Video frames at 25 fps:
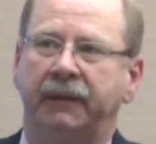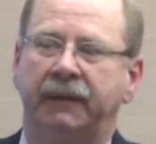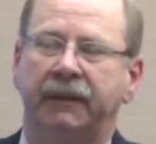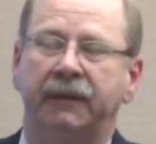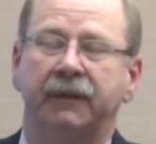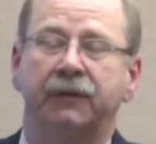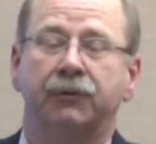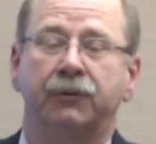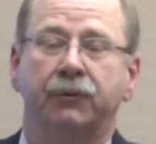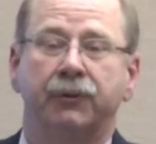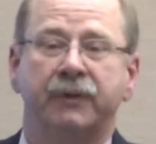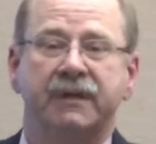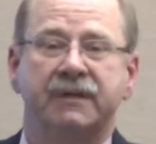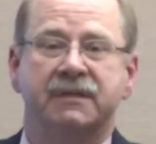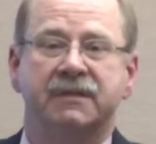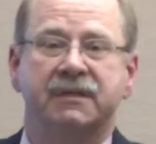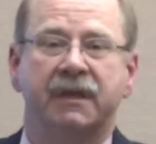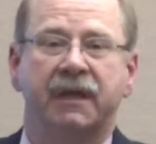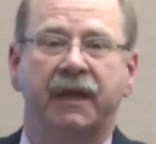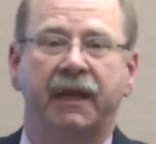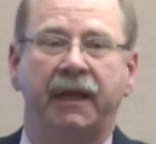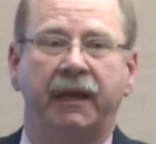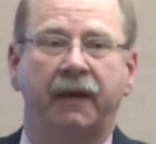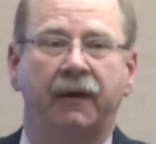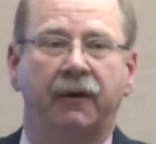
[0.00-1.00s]
increased
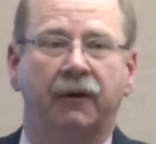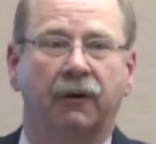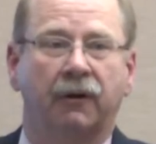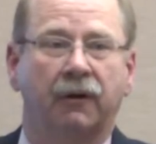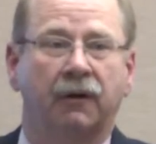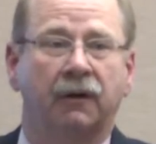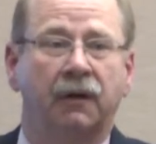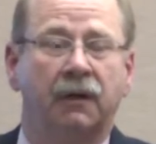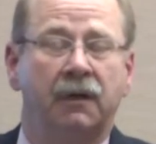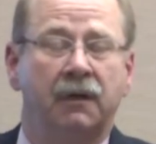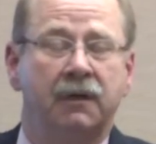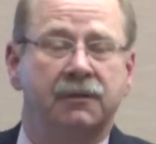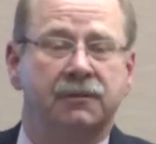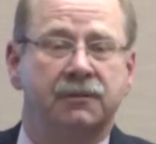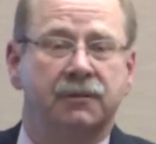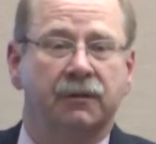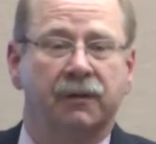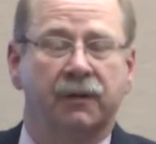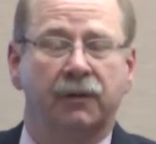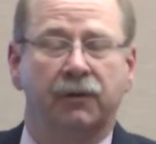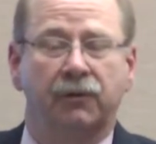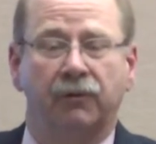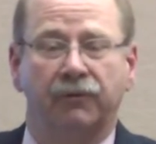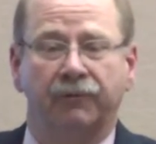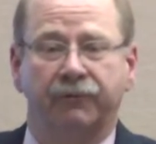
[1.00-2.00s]
care. So
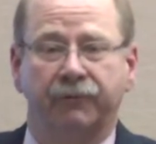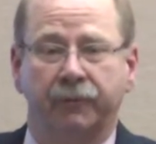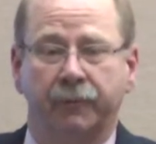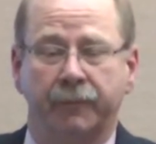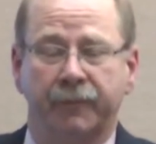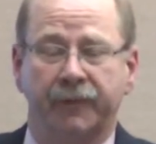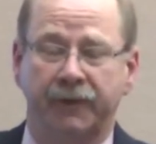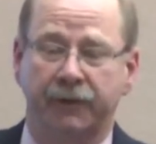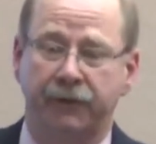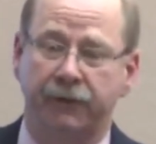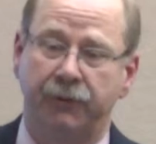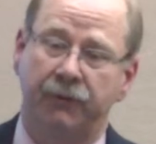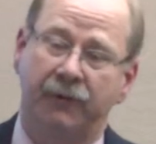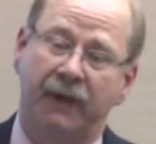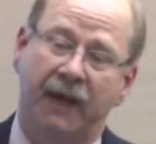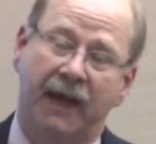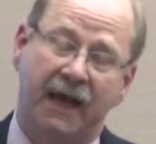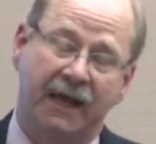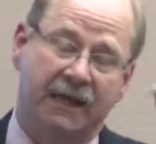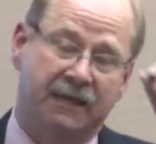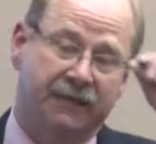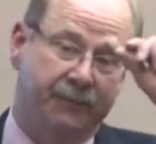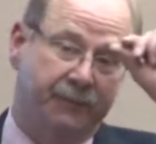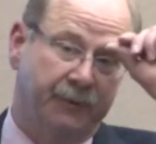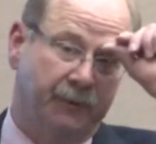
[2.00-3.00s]
they go from the acute
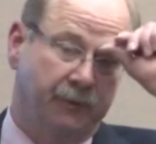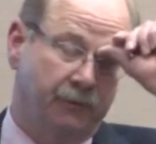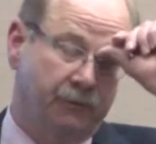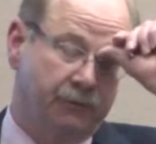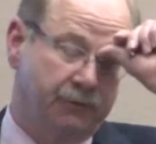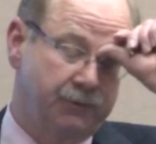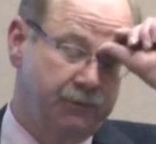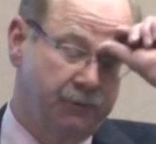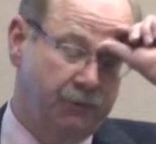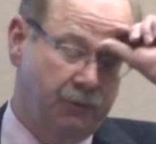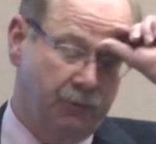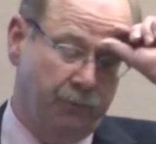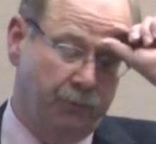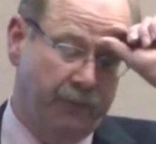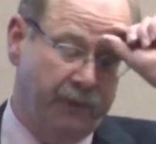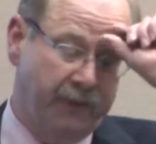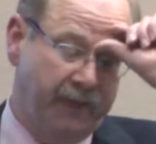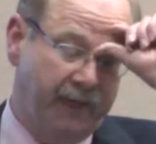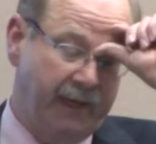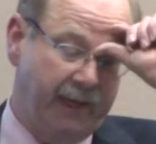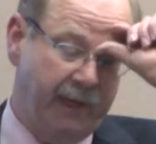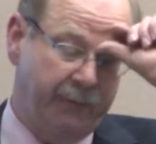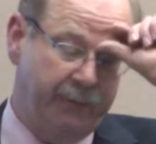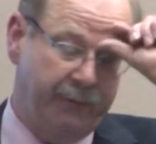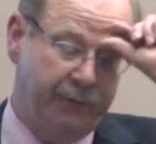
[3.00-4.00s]
hospital to a
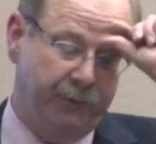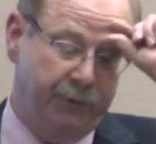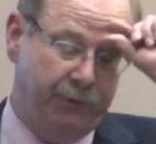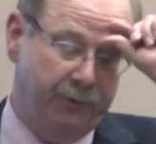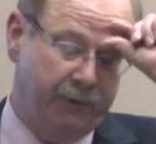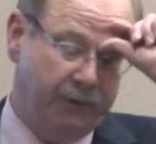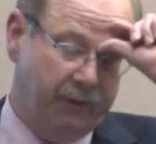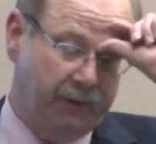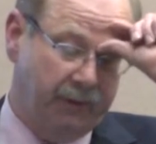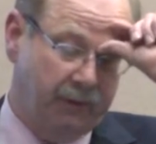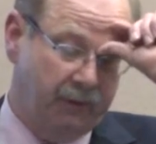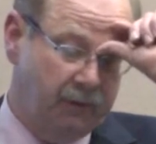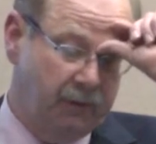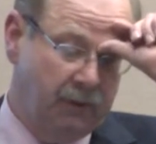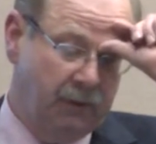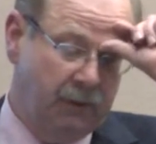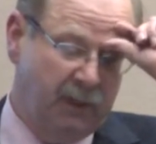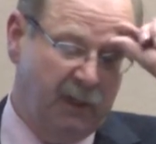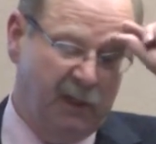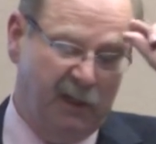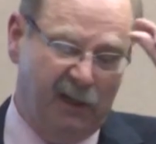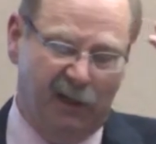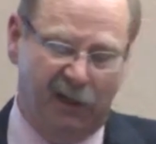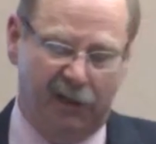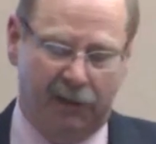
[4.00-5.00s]
rehab unit.
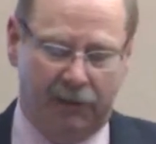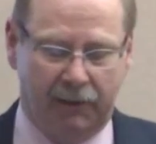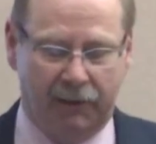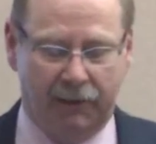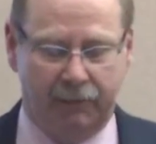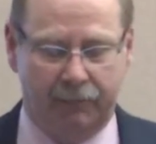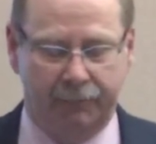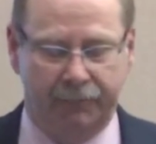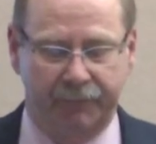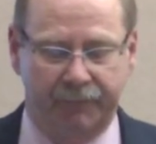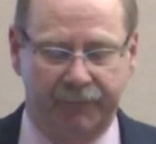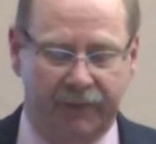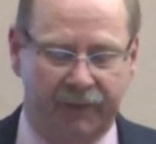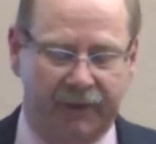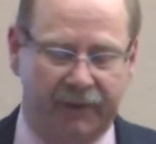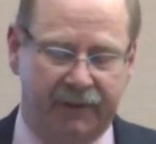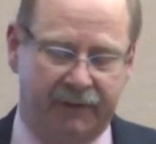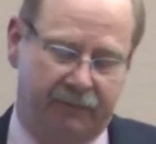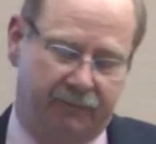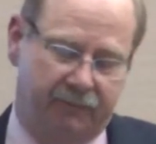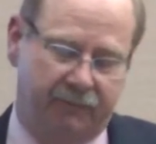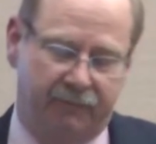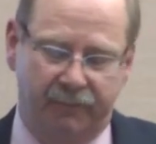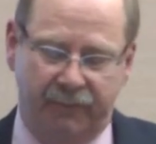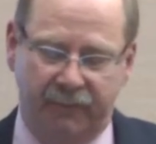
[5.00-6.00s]

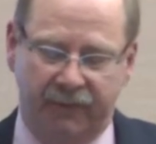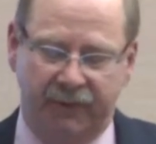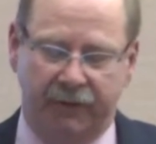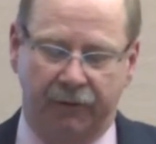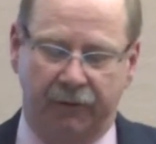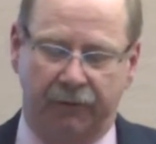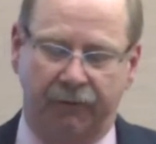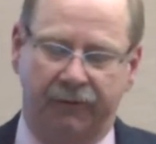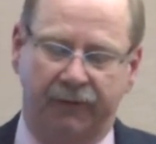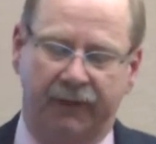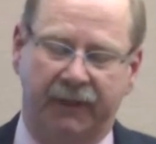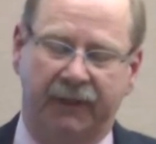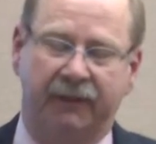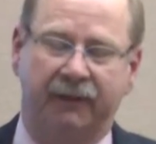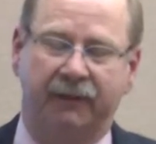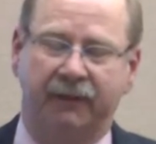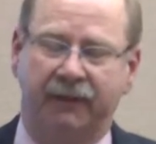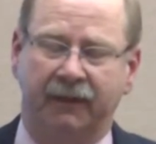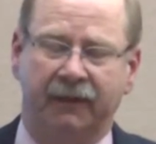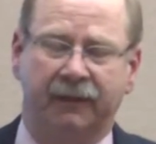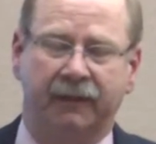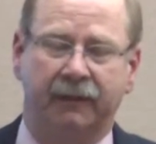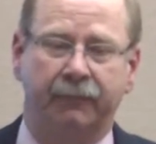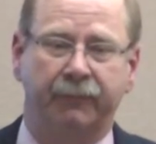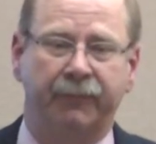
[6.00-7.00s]
You know,
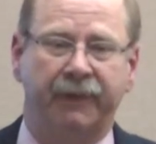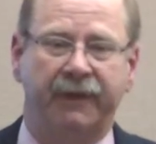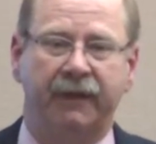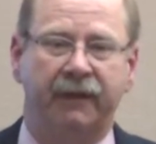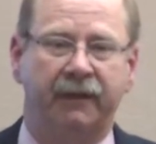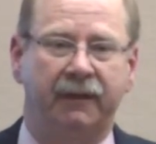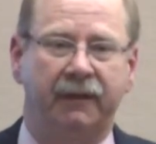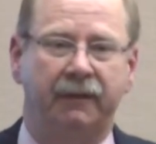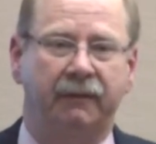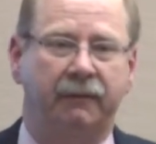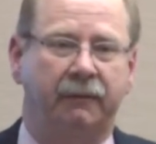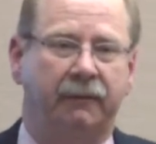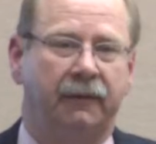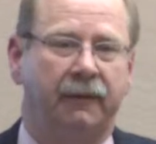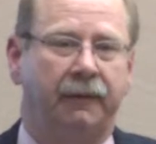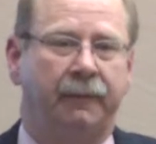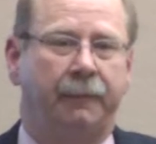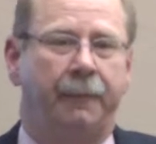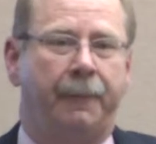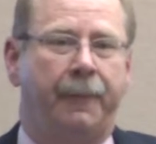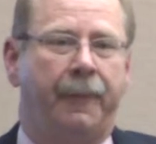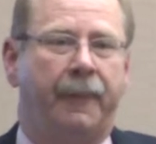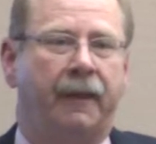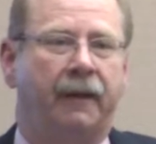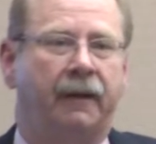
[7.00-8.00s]
it can be
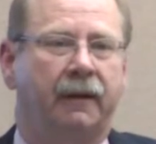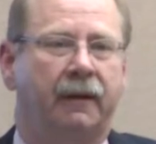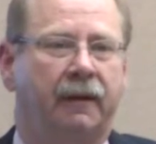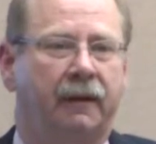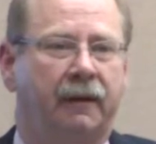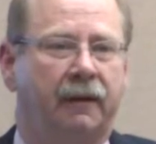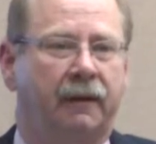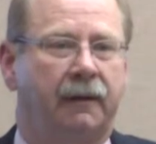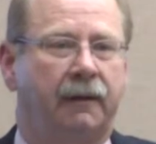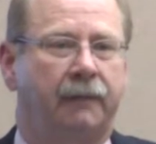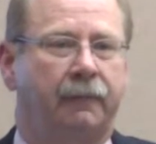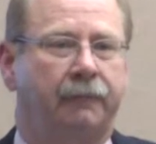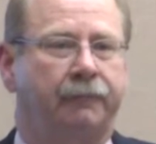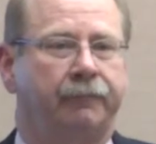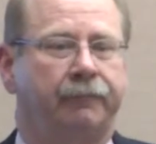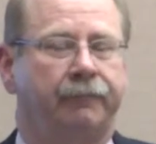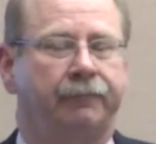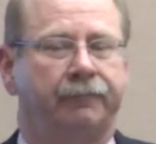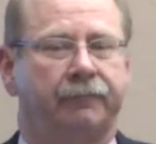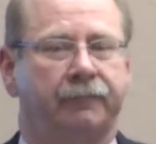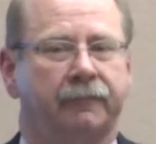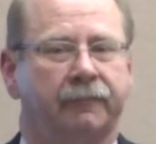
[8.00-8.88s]
an